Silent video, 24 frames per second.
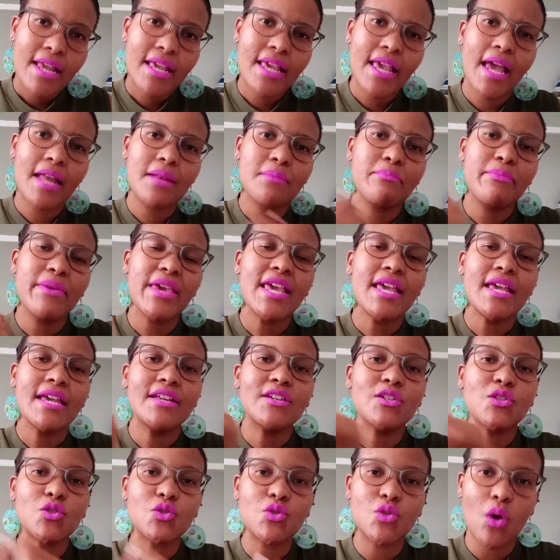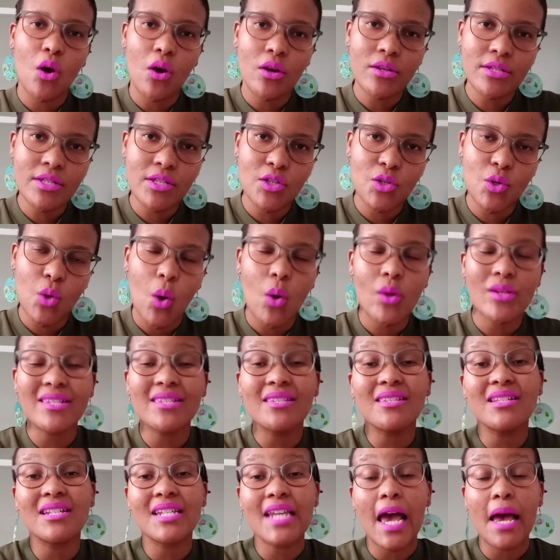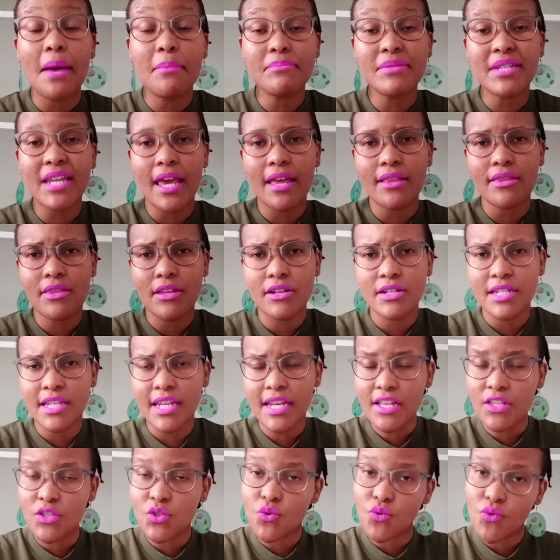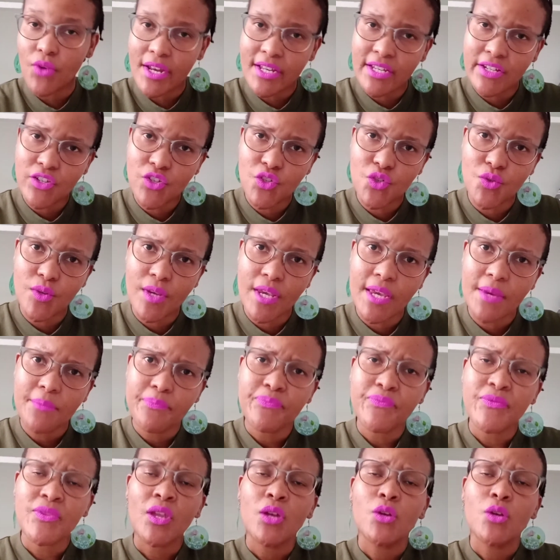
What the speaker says: can be endorsed or stamped at the deeds registry